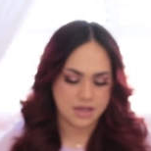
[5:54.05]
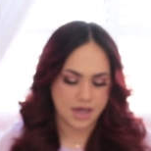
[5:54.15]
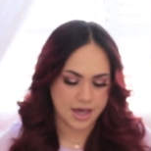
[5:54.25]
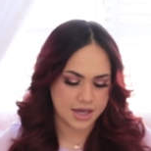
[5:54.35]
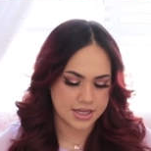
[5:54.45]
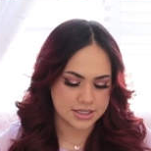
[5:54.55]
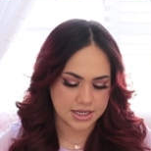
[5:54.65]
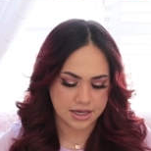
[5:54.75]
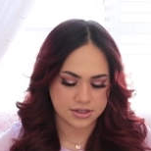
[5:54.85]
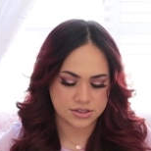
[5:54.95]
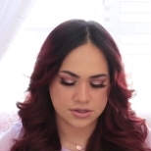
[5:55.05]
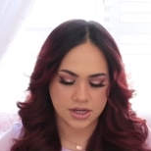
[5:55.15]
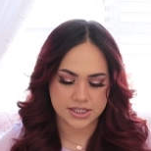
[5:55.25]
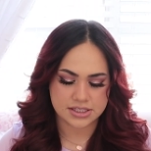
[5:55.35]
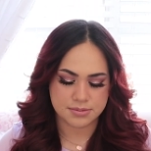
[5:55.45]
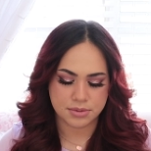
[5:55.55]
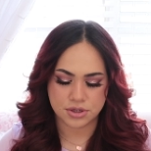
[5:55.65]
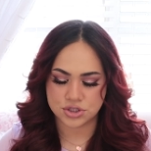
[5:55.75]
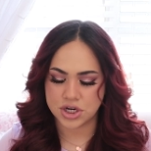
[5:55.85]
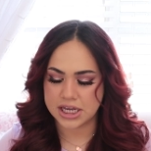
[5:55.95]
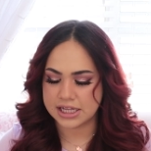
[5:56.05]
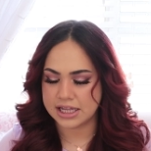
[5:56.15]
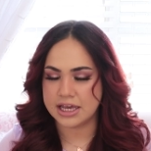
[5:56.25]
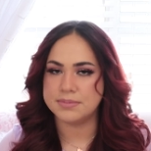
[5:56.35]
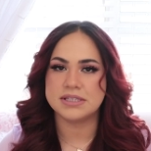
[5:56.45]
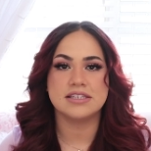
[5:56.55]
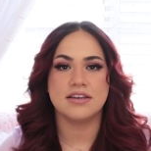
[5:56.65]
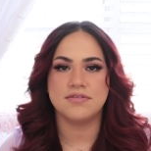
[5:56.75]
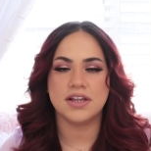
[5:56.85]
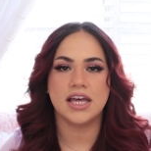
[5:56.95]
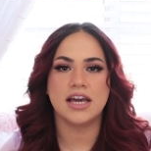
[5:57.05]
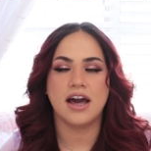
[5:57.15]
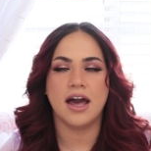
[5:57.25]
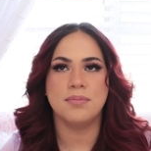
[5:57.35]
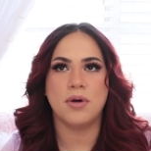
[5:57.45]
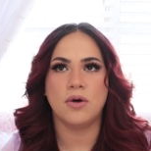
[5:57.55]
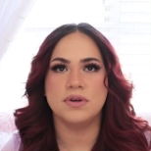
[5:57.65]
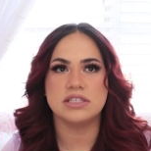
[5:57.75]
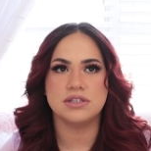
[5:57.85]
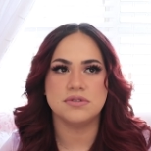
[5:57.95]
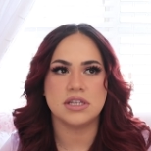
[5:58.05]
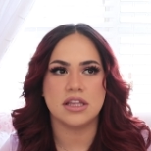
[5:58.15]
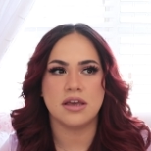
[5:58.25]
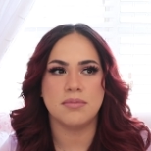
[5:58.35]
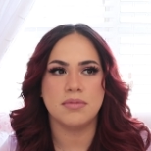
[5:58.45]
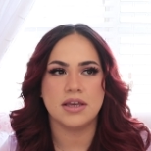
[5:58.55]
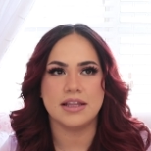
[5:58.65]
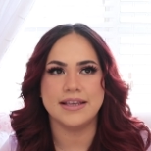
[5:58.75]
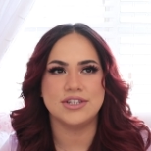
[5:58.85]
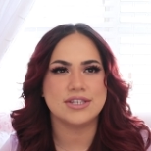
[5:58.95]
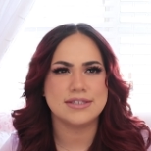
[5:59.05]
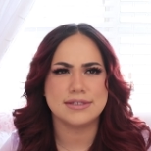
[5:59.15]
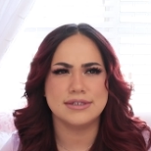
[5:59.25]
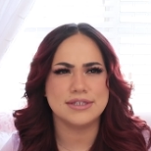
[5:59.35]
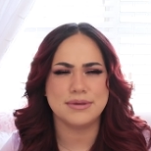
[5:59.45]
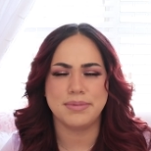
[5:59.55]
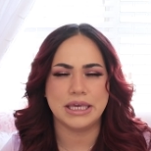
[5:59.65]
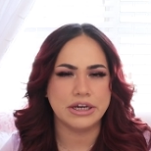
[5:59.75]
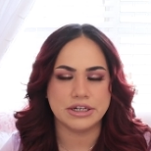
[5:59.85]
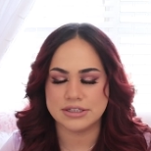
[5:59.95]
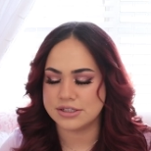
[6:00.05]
and I also got some blow dry clips because I feel like I'm always losing them and they just disappear